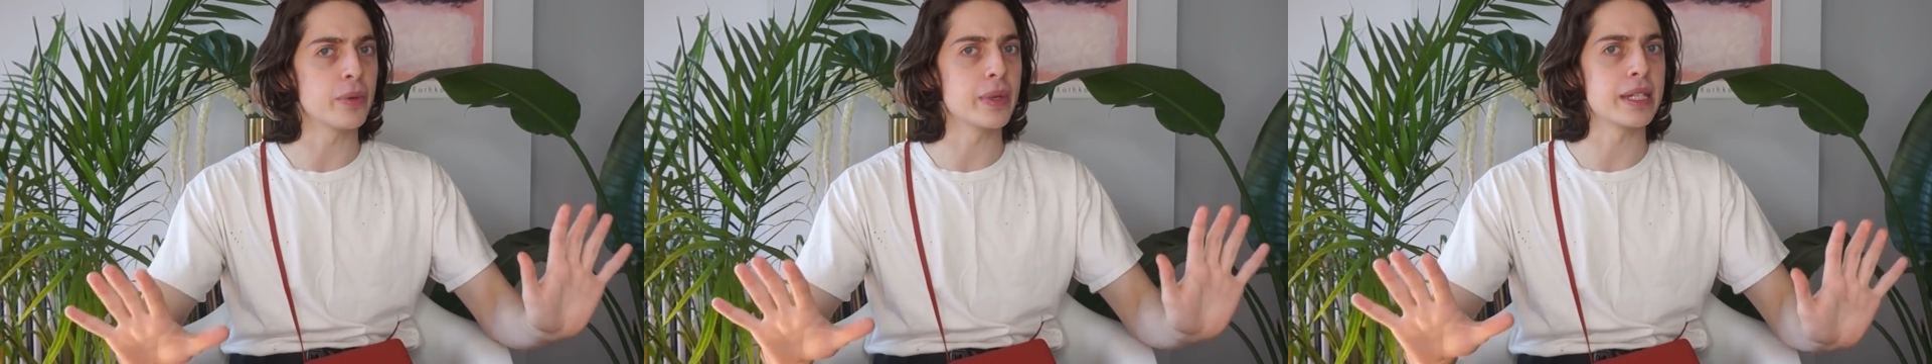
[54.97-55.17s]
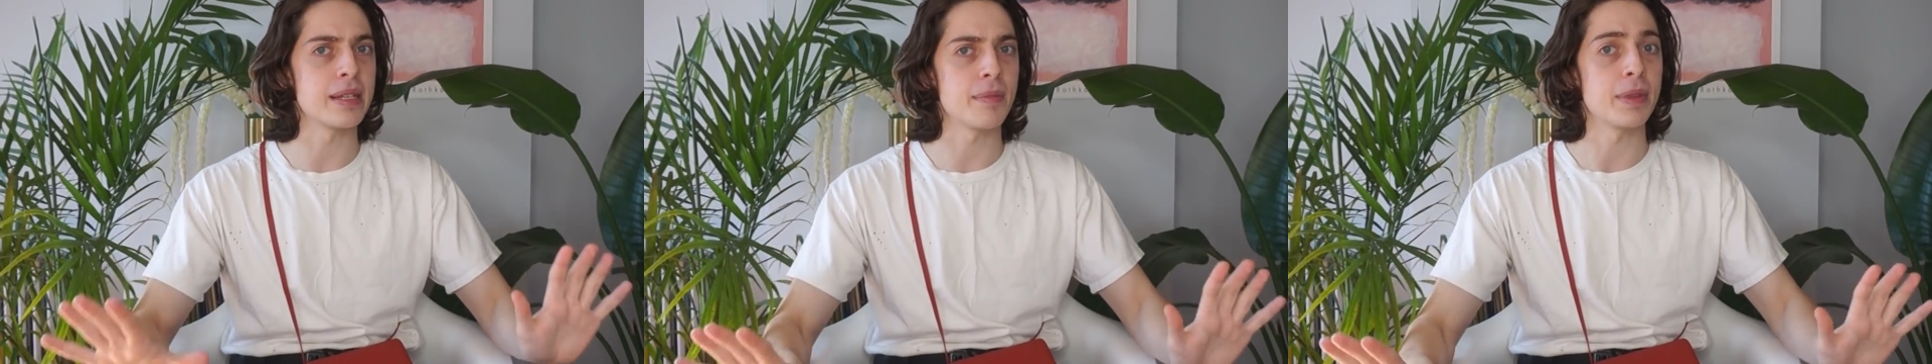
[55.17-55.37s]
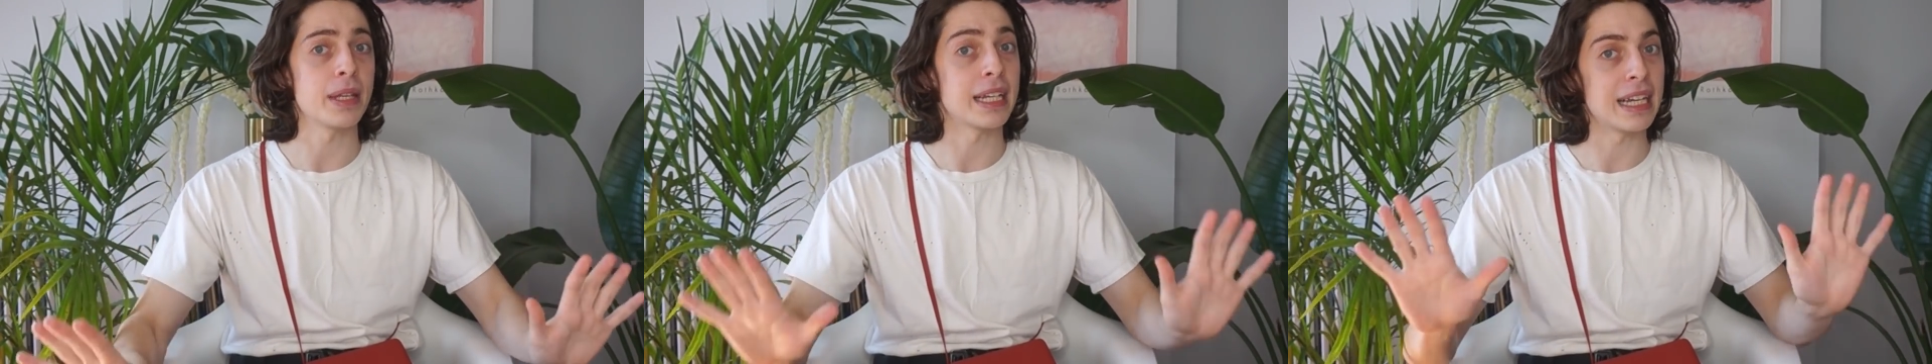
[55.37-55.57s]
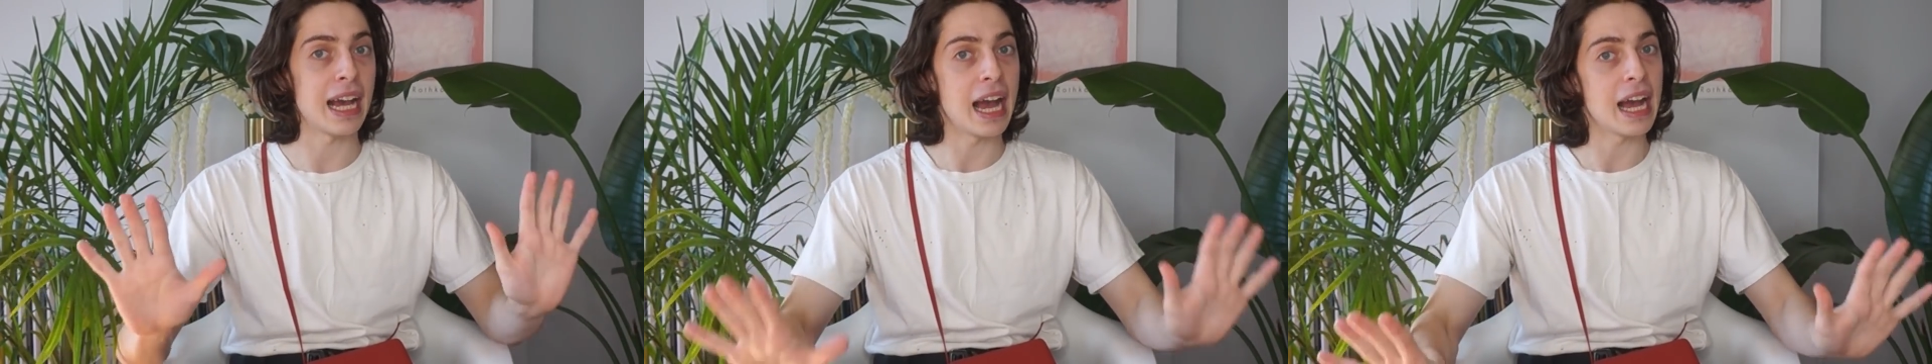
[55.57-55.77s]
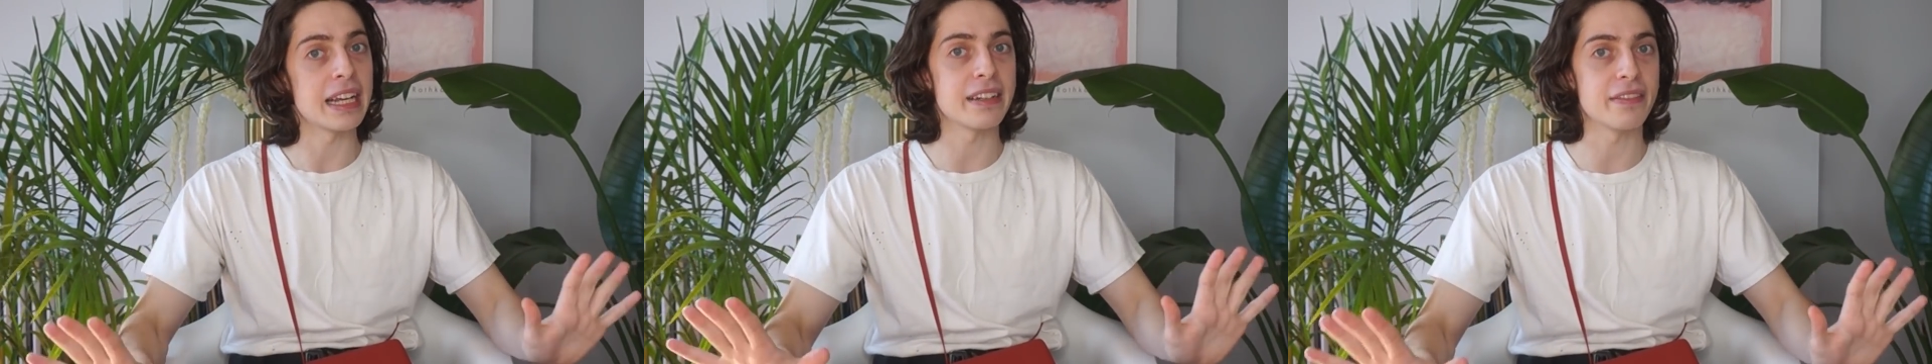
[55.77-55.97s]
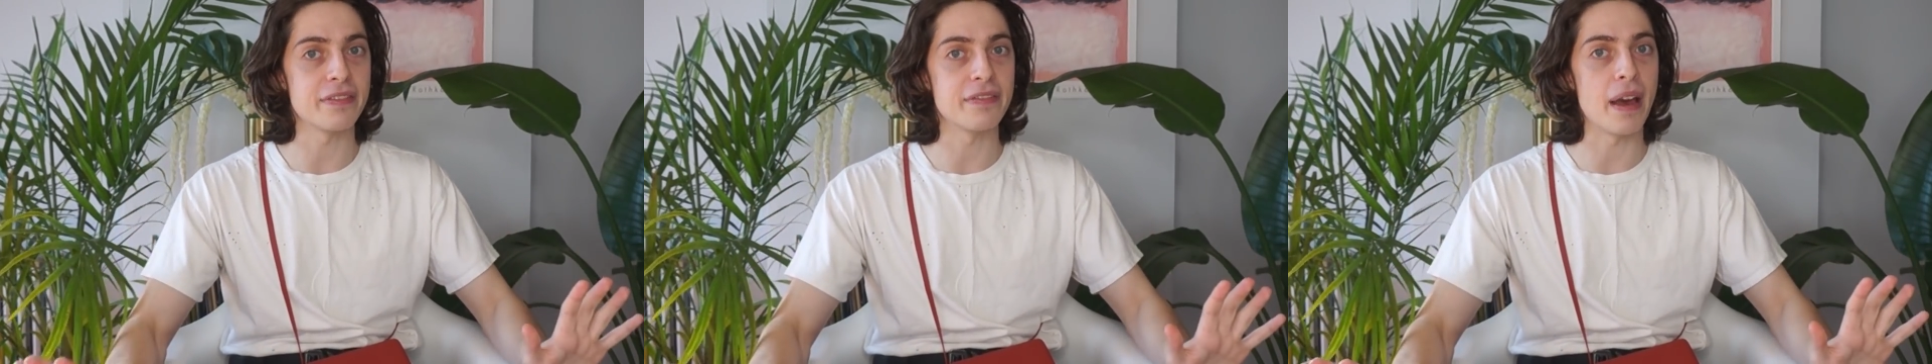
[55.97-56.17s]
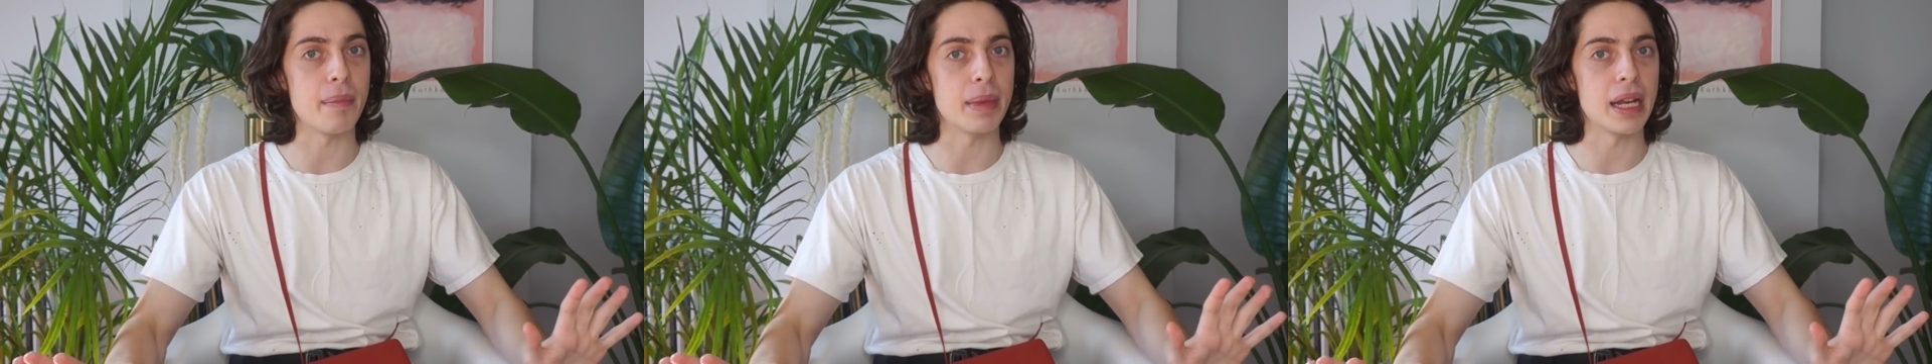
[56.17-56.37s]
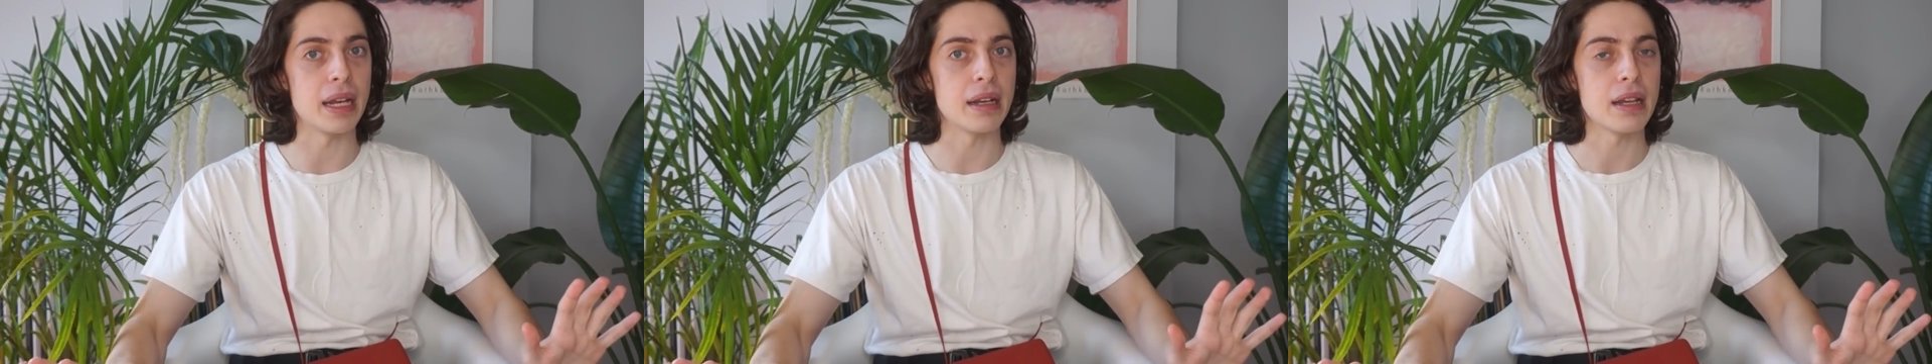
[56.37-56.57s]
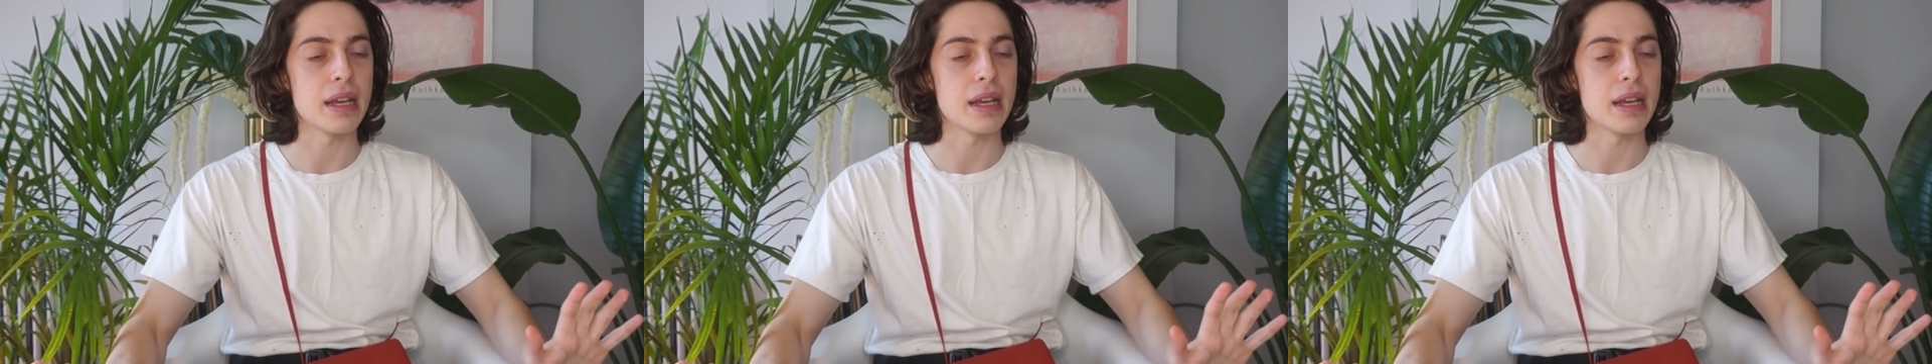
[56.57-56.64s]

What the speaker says: doing something kind of feminine.